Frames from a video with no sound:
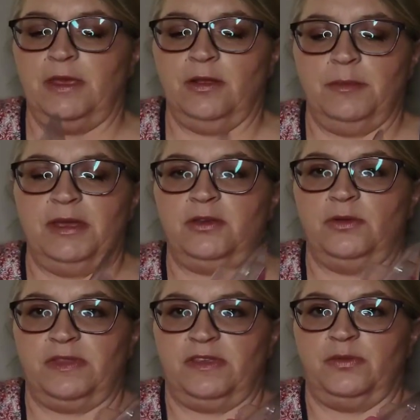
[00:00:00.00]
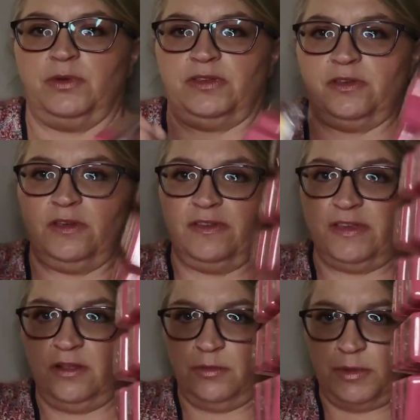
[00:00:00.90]
let me do it this way so you can
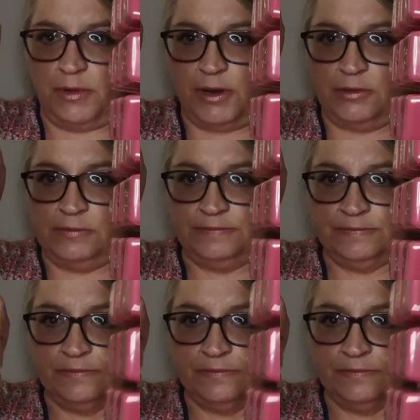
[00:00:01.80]
see a little bit better.